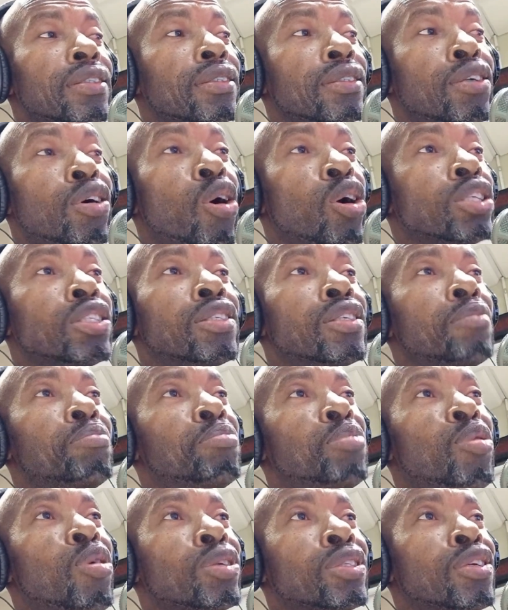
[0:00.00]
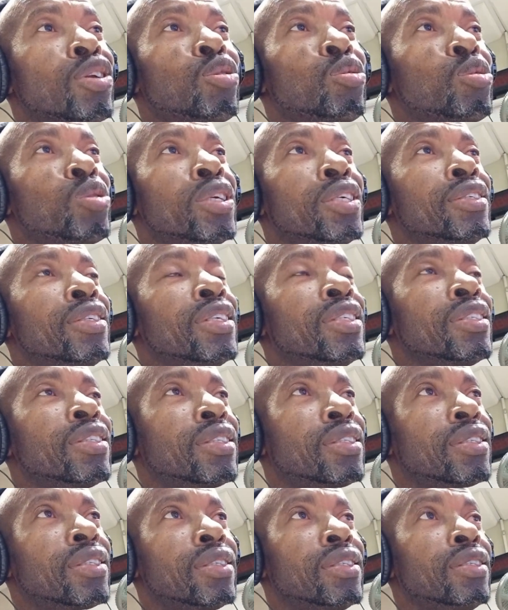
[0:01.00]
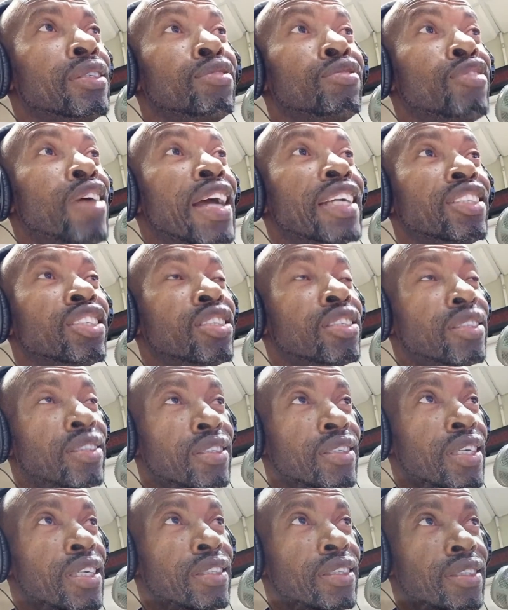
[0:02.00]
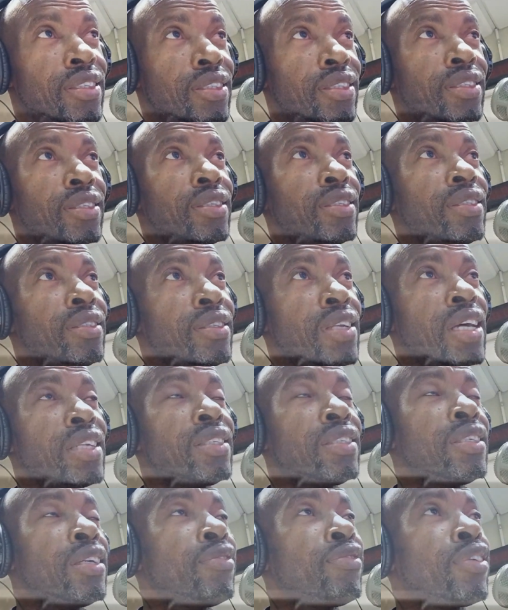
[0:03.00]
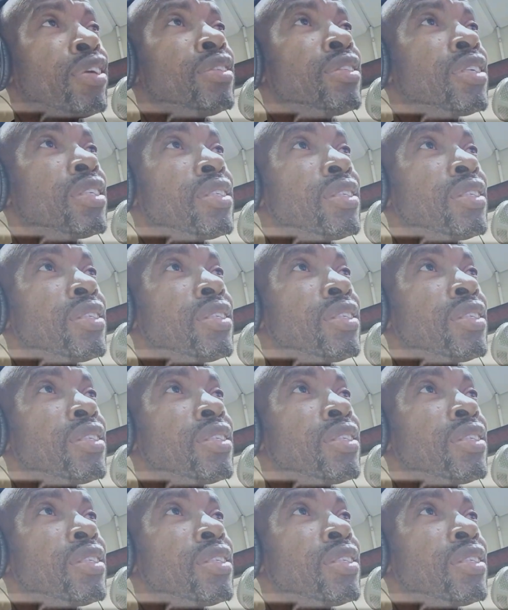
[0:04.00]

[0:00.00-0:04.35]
God's support clothing is the righteousness that he gave unto